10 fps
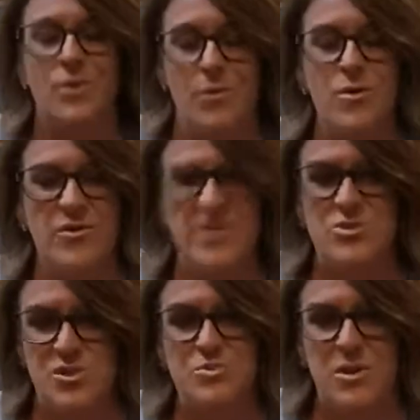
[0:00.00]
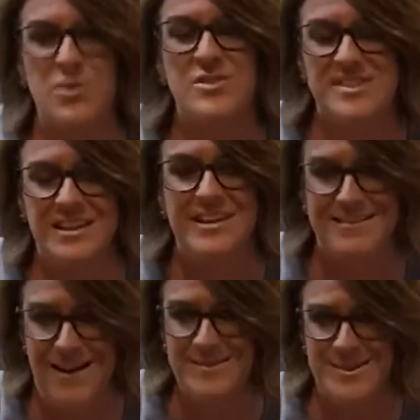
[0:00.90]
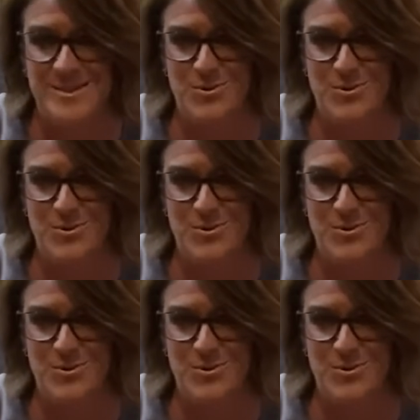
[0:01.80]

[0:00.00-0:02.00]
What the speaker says: or if it's just one of those silly nonsense